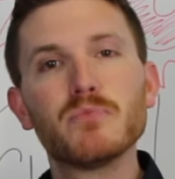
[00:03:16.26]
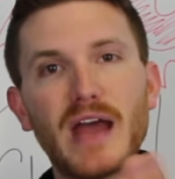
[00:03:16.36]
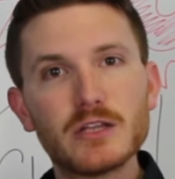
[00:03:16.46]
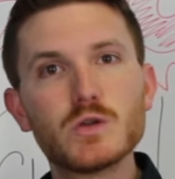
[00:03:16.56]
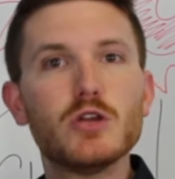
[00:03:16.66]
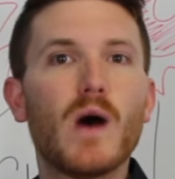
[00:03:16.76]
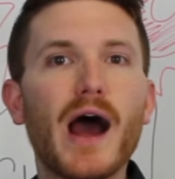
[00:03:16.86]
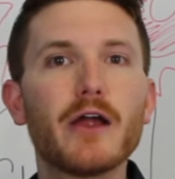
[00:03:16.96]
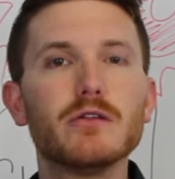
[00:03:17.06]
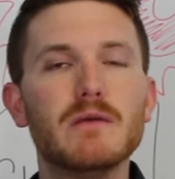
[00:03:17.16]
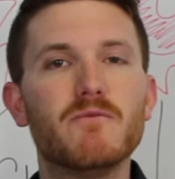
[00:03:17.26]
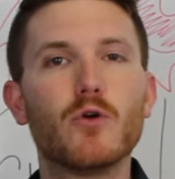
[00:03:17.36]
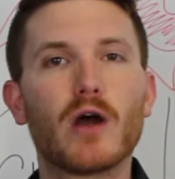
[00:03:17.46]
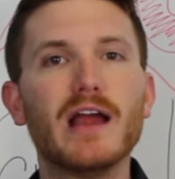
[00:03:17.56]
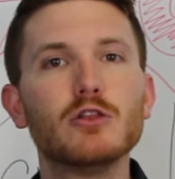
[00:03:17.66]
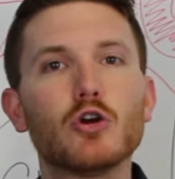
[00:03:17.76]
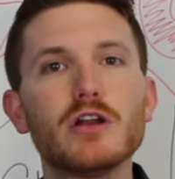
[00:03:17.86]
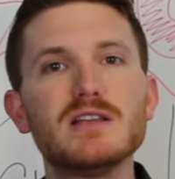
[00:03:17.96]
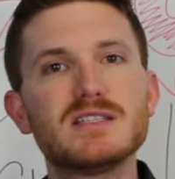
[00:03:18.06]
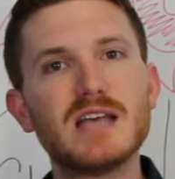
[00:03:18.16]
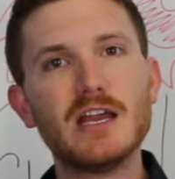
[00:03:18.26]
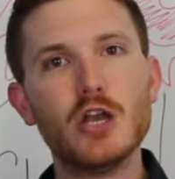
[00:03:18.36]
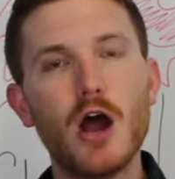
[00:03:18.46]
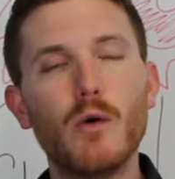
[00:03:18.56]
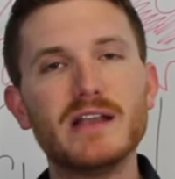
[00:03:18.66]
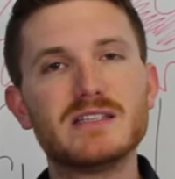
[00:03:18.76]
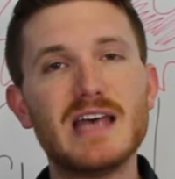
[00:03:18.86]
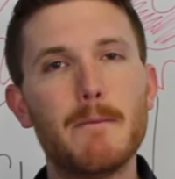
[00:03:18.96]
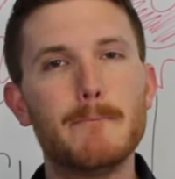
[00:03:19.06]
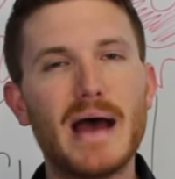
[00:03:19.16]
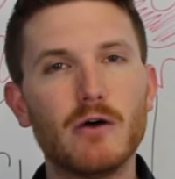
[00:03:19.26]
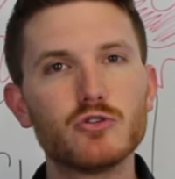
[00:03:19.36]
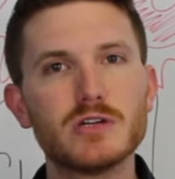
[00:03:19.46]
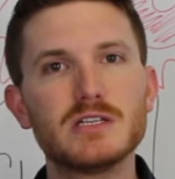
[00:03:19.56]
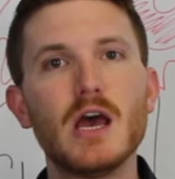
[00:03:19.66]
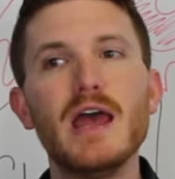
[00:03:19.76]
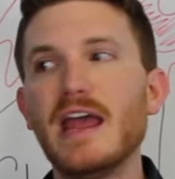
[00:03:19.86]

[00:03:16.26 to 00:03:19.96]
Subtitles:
That's what you hired them for, and learning to say no and set boundaries